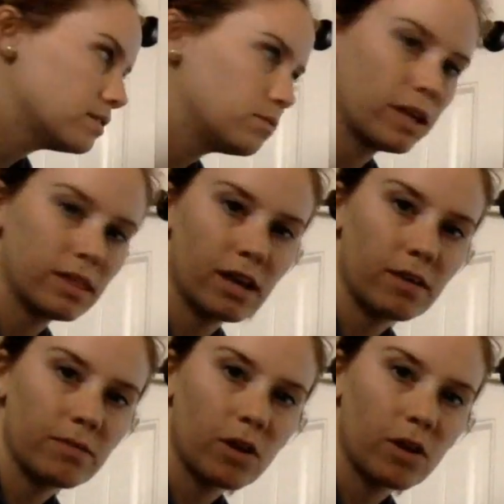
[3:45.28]
right
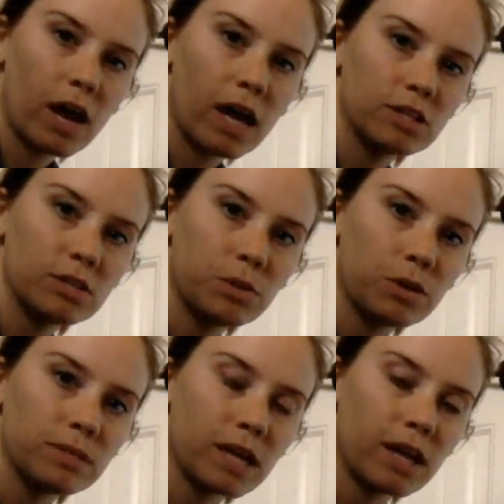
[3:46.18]
there. Okay, I just put
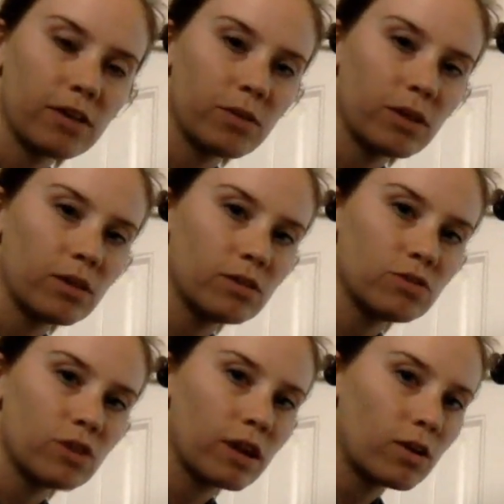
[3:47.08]
them together rather than
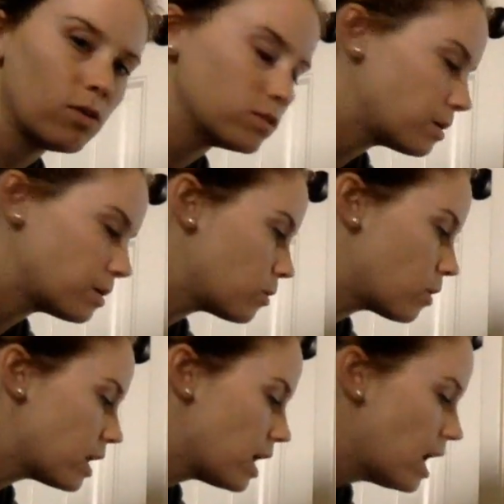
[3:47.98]
drawing a whole separate one.